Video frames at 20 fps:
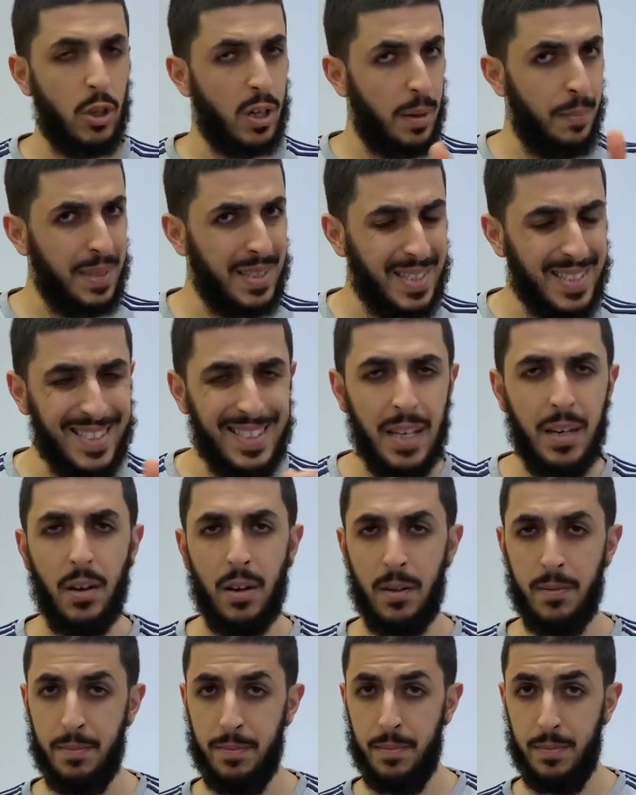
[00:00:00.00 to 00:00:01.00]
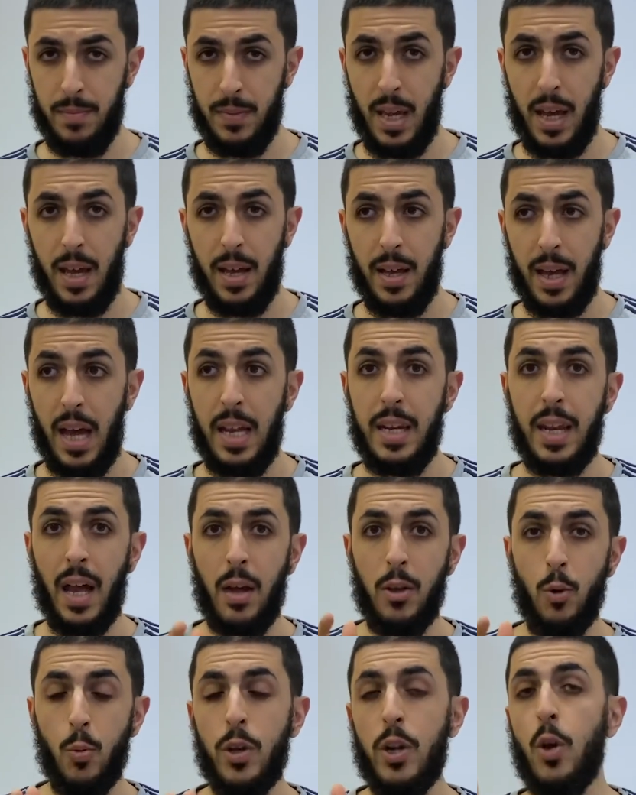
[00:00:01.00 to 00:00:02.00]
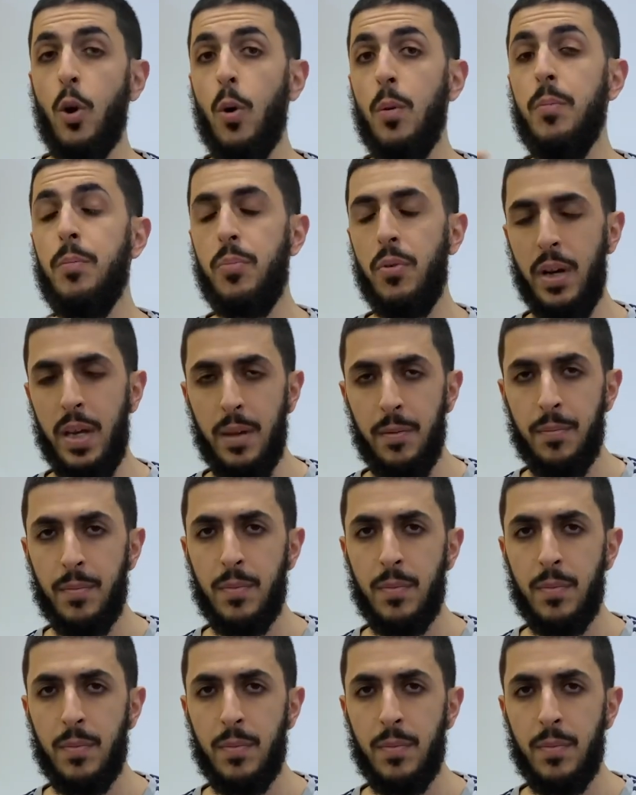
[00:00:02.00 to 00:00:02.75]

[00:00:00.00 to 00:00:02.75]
You committed zina, yeah? And now you want to go and pray?